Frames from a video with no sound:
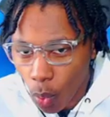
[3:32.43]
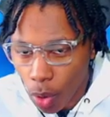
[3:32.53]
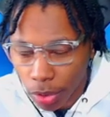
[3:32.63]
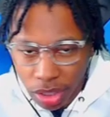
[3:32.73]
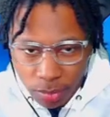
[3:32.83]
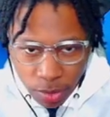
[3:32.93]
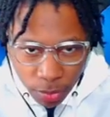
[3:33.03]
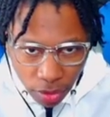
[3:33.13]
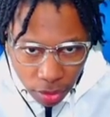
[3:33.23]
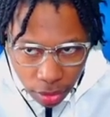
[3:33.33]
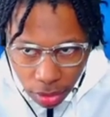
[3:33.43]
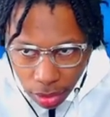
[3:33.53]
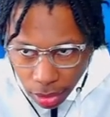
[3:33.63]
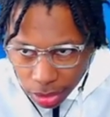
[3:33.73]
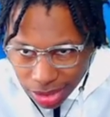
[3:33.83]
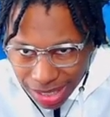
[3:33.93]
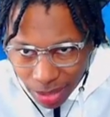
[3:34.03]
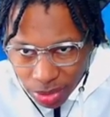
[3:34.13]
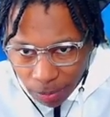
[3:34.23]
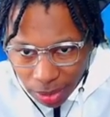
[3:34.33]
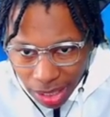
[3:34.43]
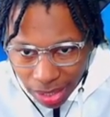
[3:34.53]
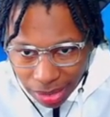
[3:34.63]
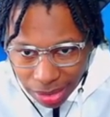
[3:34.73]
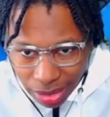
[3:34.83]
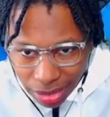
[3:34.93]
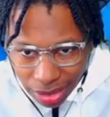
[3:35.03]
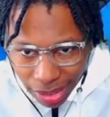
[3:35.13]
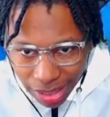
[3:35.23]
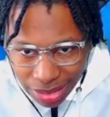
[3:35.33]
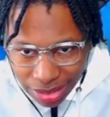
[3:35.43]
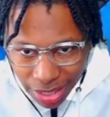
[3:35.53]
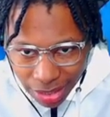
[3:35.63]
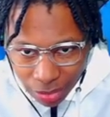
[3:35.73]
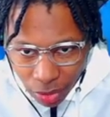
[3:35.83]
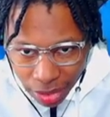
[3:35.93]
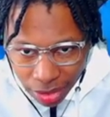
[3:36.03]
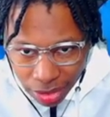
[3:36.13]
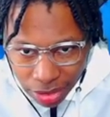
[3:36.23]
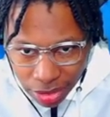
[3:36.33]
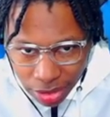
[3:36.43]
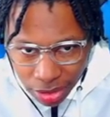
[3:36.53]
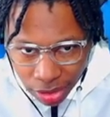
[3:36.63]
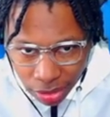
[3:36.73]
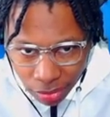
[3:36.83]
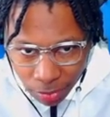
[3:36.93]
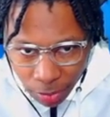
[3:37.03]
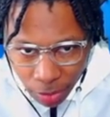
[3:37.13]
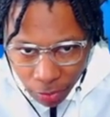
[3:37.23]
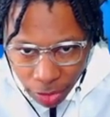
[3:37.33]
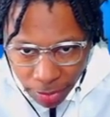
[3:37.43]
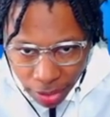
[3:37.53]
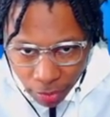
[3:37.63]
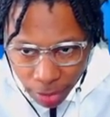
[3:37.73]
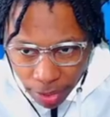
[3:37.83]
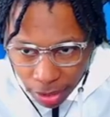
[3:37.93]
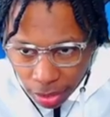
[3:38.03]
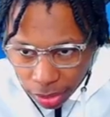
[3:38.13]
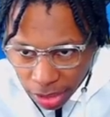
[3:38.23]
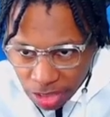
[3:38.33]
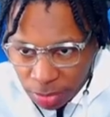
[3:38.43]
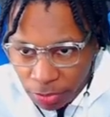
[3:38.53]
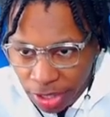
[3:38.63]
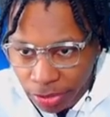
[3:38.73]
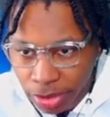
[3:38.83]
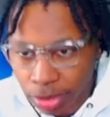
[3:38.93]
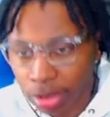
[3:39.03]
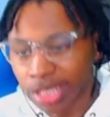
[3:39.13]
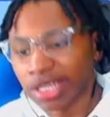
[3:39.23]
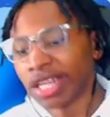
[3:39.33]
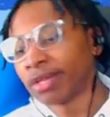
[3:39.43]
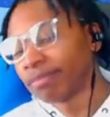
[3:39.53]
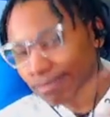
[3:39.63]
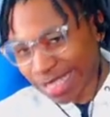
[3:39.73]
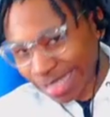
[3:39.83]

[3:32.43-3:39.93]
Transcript: Okay, give me the ball. Because that was a block. It looked like I just got... Oh, I did just get dunked on. Give me the ball right back. Right back. Cash Money Records. Let's get it. Let's